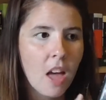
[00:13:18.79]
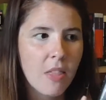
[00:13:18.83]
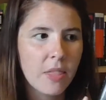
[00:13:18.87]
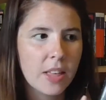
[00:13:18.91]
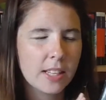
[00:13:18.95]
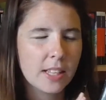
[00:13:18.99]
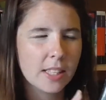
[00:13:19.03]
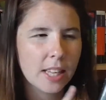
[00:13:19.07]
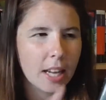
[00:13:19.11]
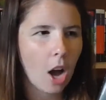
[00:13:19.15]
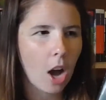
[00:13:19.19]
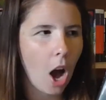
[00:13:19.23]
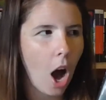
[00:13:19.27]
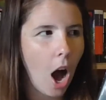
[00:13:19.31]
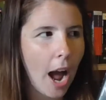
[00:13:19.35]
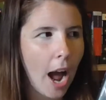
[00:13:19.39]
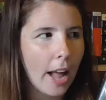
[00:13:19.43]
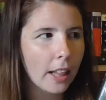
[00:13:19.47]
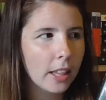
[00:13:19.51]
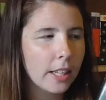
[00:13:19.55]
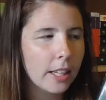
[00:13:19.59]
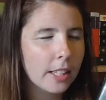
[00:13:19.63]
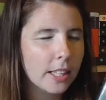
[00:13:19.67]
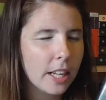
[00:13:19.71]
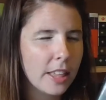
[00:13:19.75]
this like
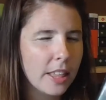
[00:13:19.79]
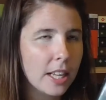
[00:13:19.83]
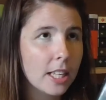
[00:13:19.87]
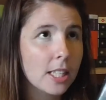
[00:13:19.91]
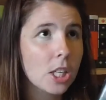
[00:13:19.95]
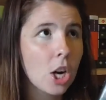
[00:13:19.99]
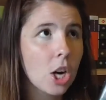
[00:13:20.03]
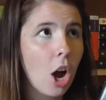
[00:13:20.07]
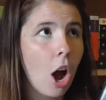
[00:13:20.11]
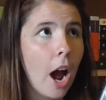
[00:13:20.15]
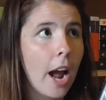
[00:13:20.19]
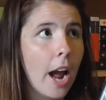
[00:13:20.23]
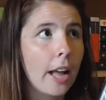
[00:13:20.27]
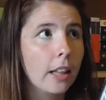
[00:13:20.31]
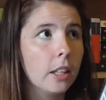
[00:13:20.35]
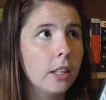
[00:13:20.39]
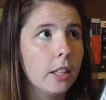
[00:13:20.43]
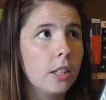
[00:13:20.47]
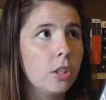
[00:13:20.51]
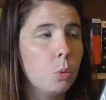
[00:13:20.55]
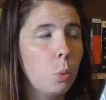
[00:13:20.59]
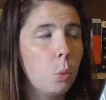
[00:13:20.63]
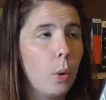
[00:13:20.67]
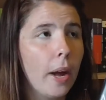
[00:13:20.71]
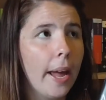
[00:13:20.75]
island. I think it's an
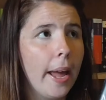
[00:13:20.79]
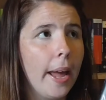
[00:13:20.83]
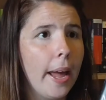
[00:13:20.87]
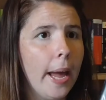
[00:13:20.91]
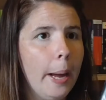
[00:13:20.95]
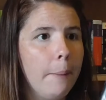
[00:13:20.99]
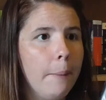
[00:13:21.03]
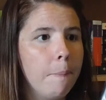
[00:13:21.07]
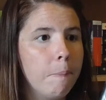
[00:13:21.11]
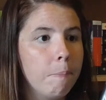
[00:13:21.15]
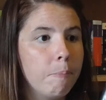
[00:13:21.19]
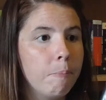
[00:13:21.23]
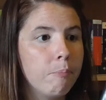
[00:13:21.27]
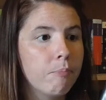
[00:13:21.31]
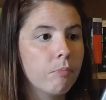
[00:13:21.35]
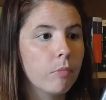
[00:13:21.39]
island where